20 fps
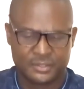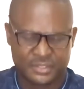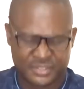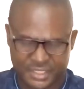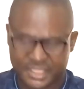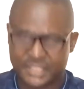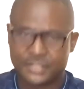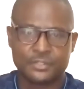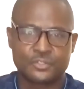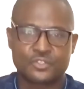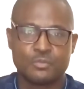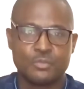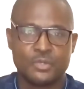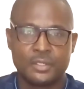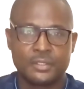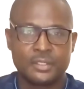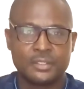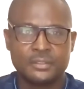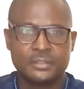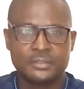See you
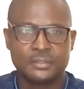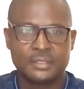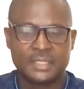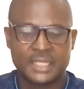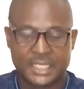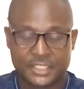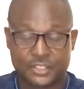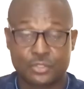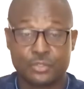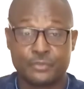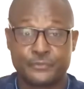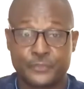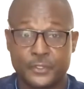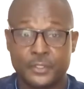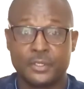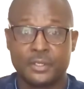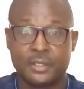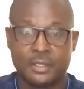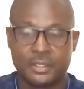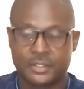tomorrow as you
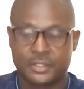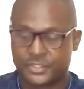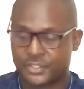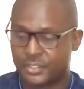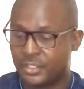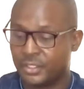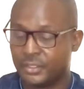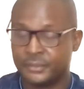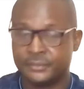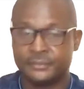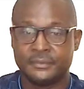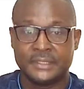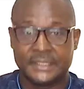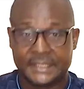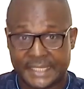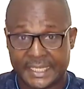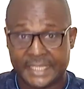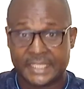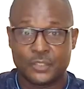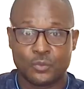follow us on
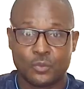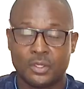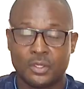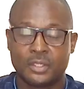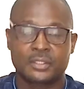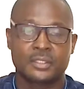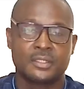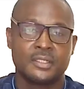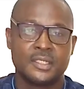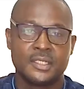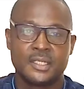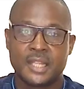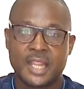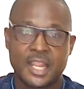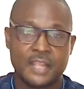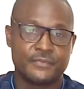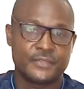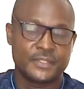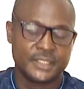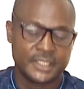Daily Walk
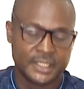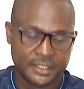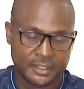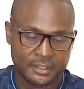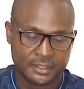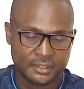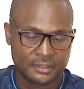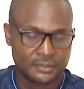every day.